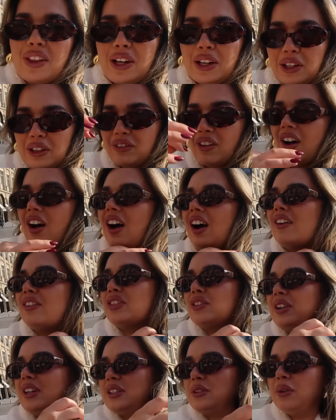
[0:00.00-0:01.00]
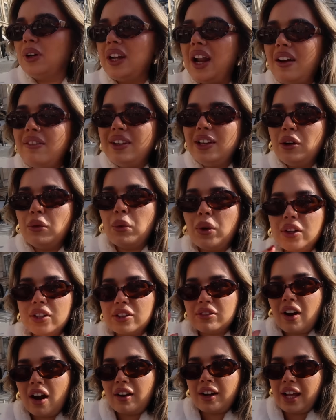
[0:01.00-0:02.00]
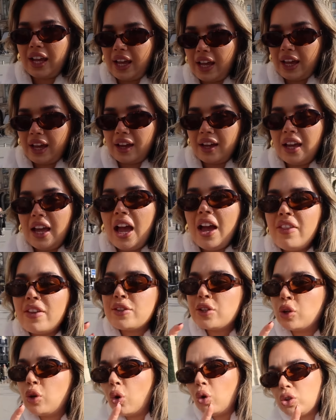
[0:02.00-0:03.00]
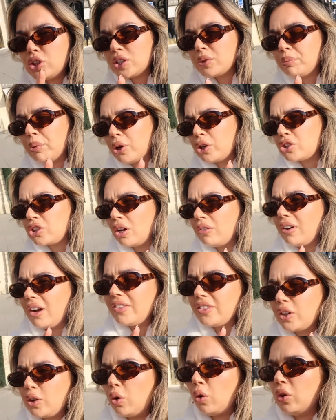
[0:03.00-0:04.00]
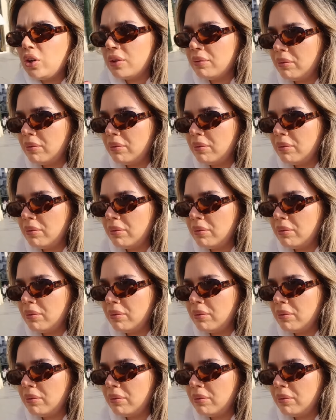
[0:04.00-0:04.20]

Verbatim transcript: the Louvre at half three, so we're going to have a little wander around here. There's a gorgeous bookshop around the corner,